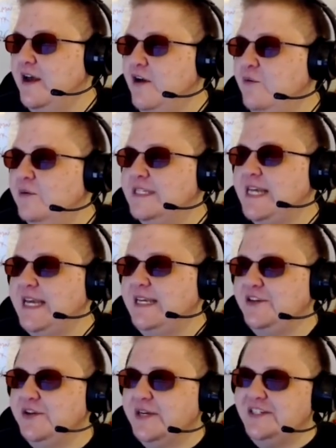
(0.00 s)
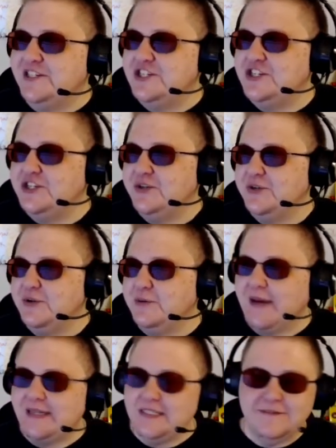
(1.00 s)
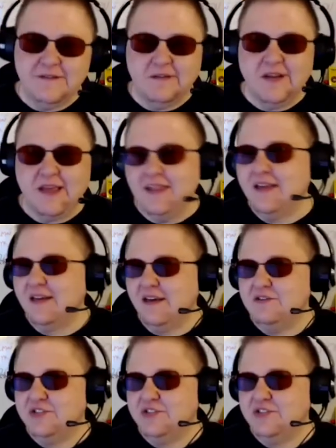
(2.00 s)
will take you into, by default, I think it goes